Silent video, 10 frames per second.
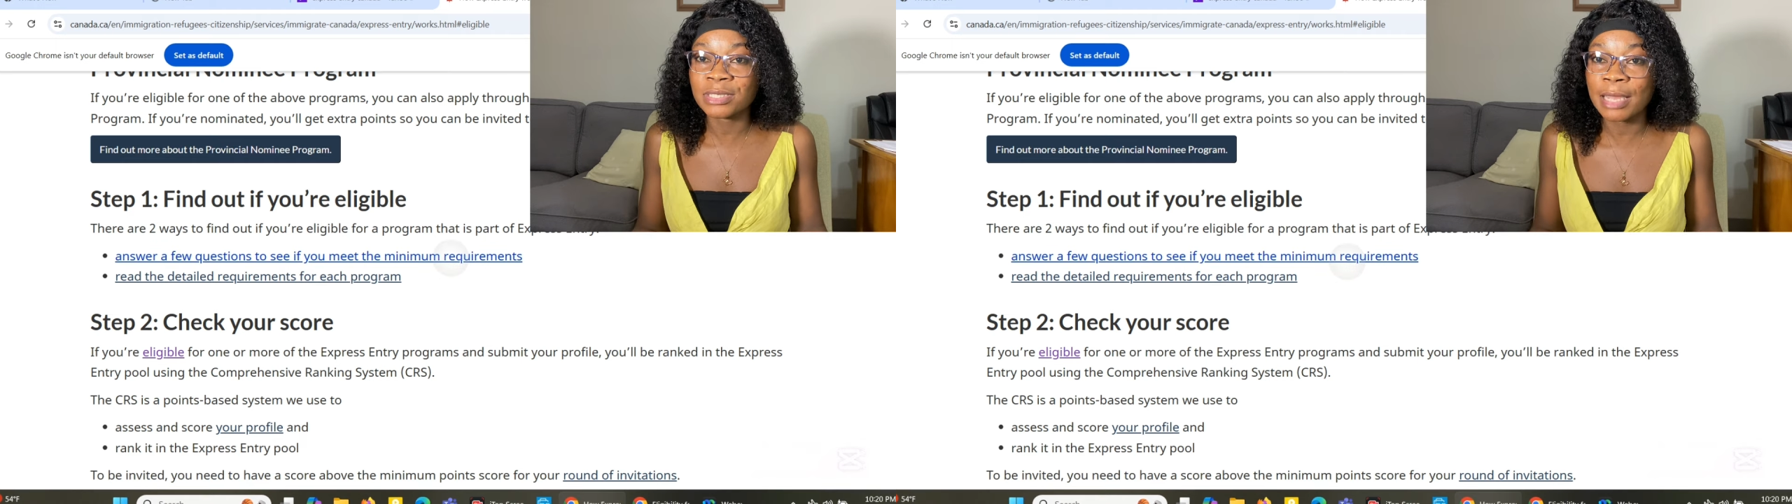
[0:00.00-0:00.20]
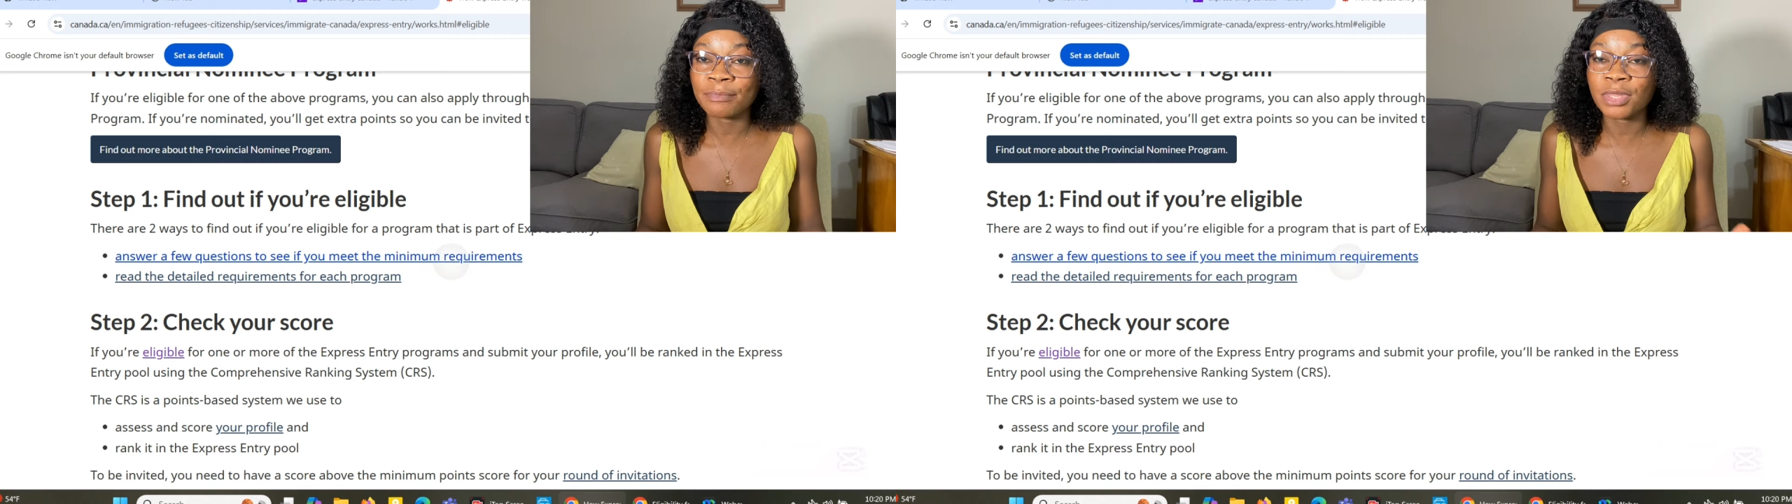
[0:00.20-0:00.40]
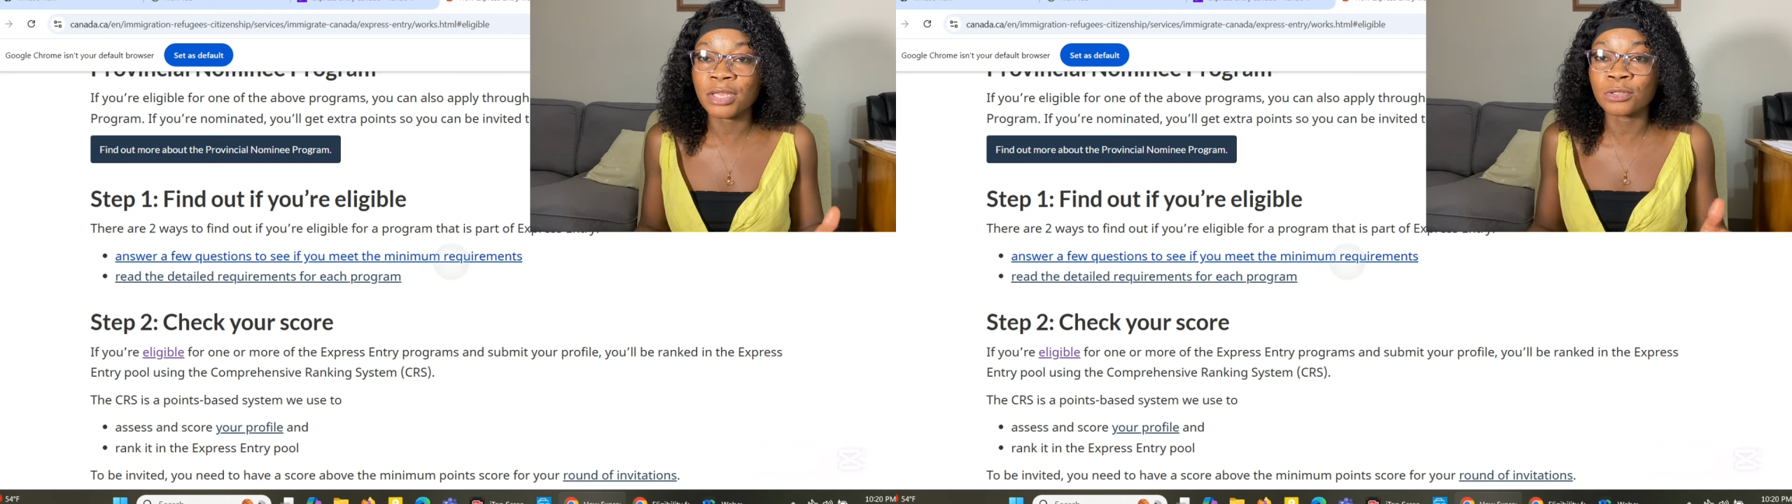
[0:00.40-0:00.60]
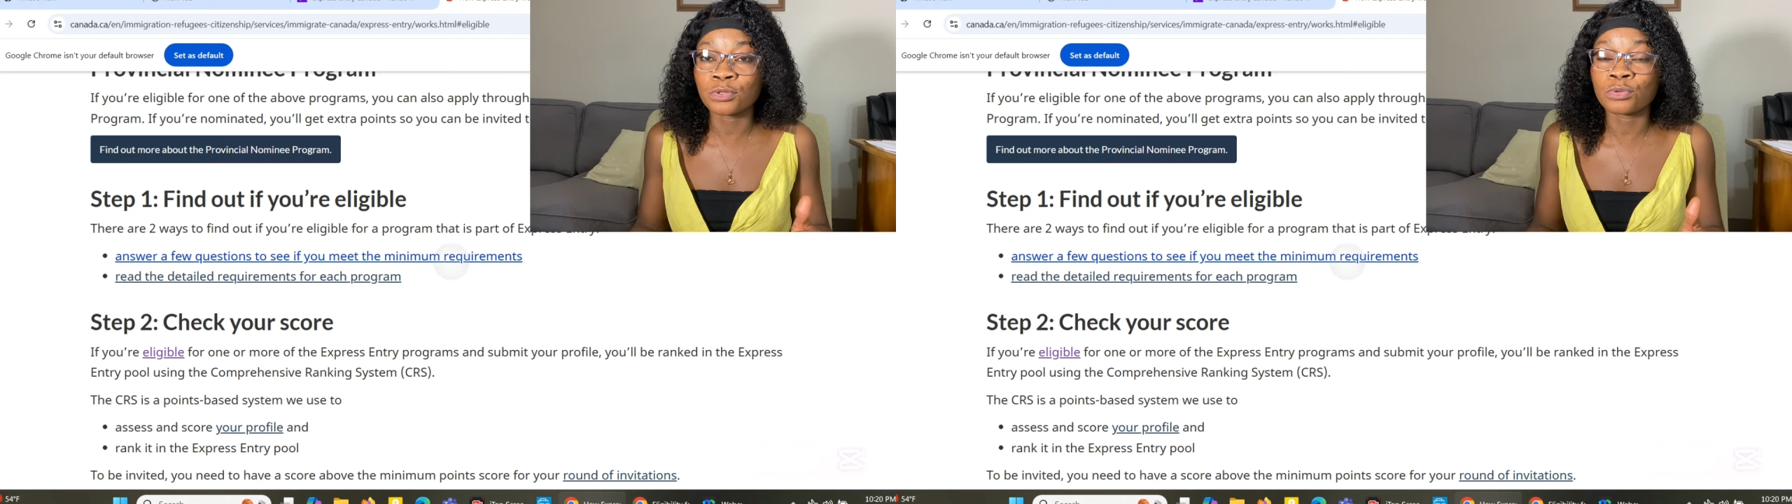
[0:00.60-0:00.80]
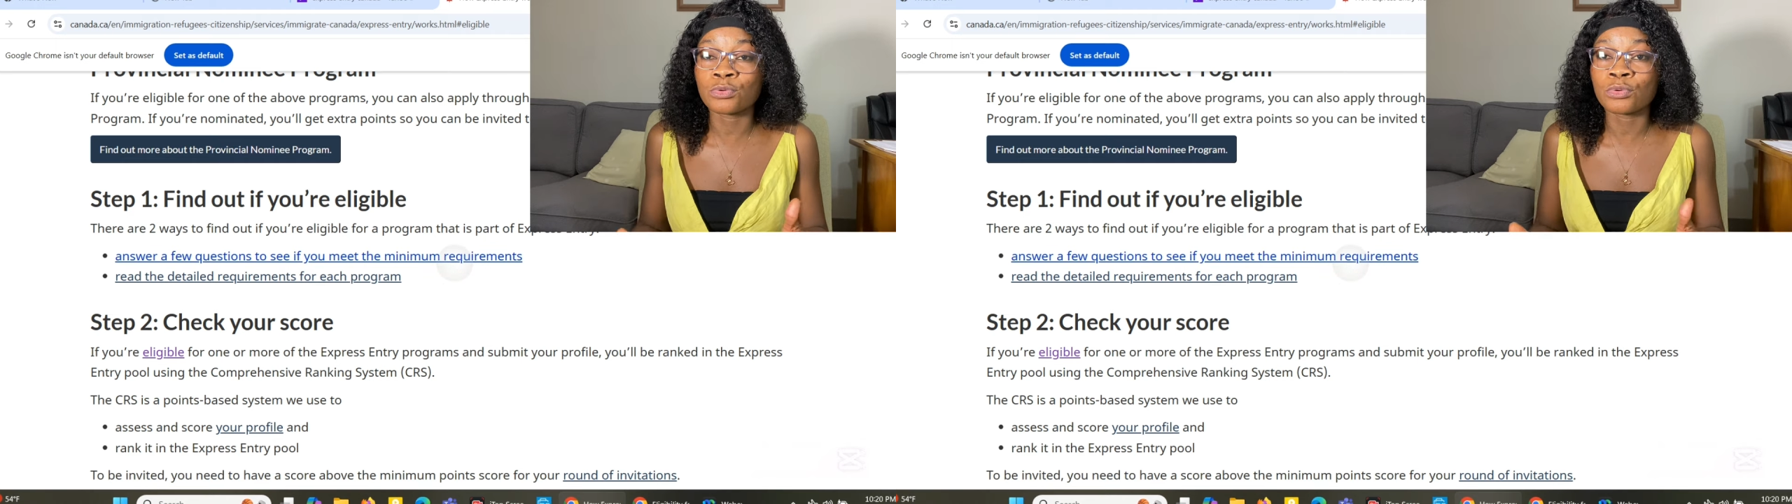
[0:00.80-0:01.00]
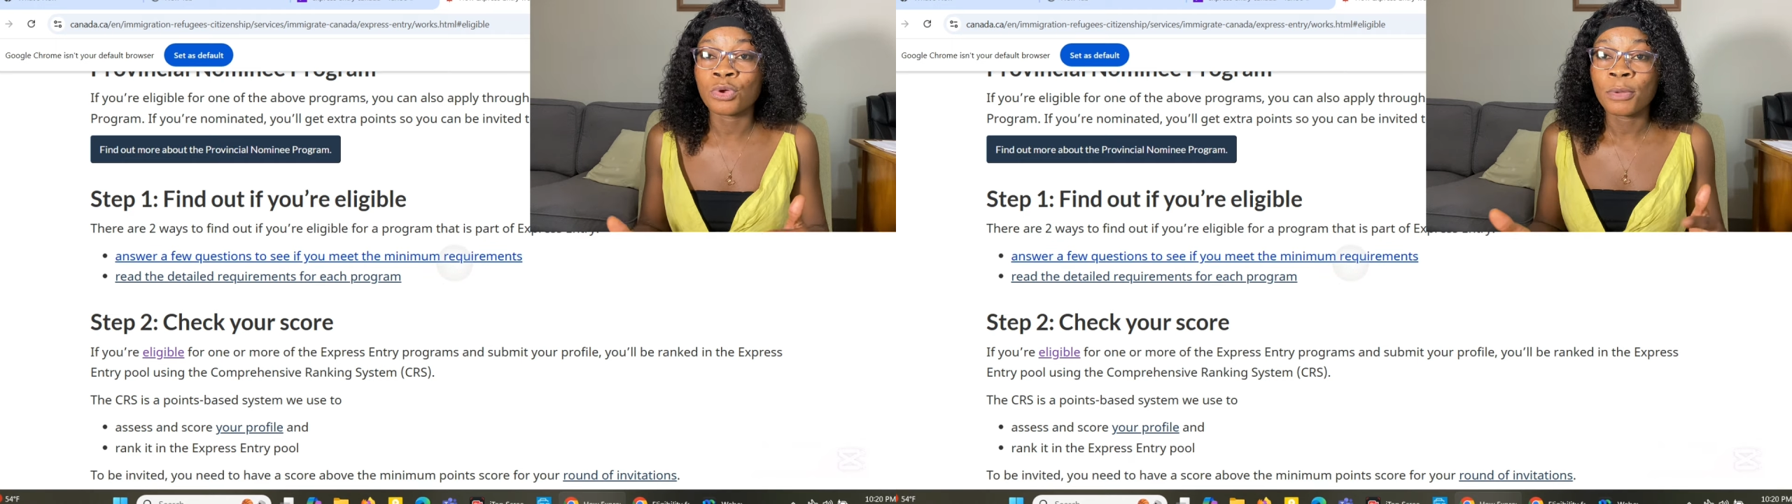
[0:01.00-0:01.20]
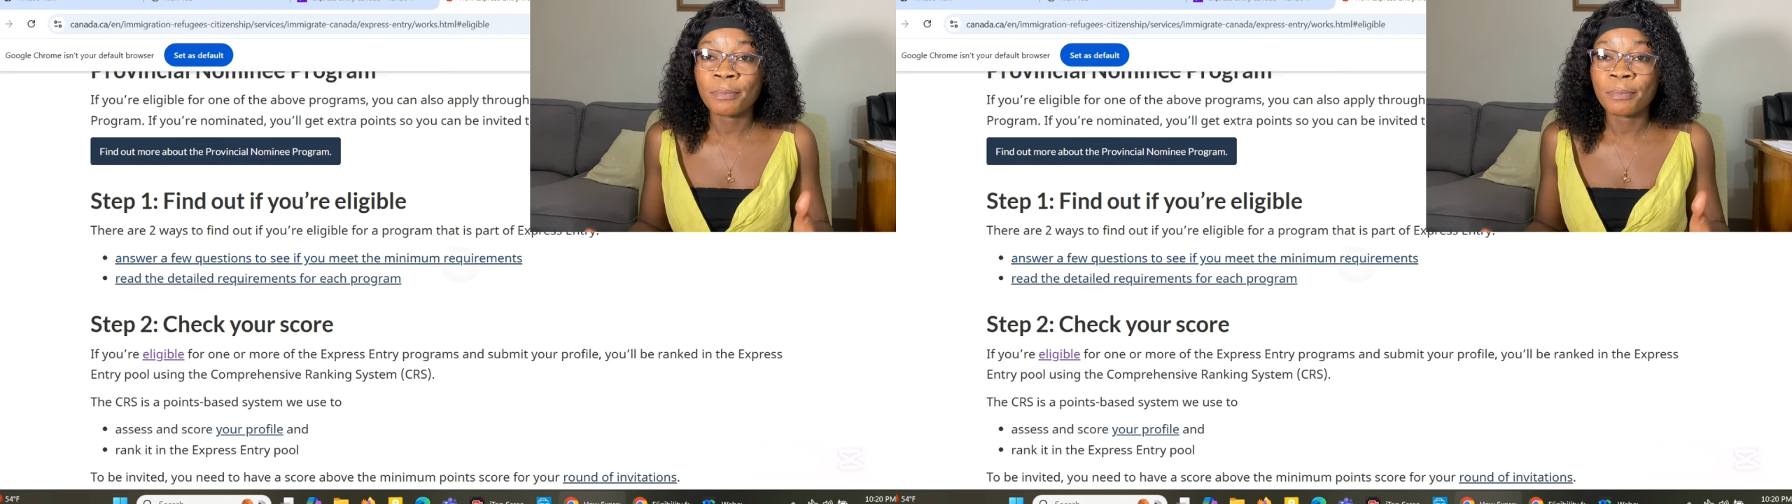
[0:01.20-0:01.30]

something to